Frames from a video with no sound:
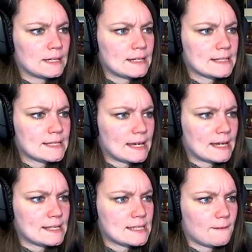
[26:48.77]
Might
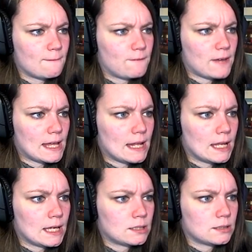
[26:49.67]
as
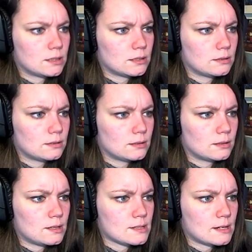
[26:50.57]
well.
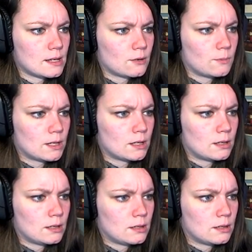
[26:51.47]
There's another
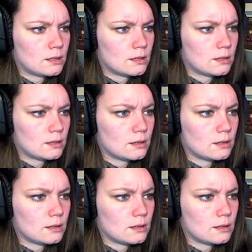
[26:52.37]
one.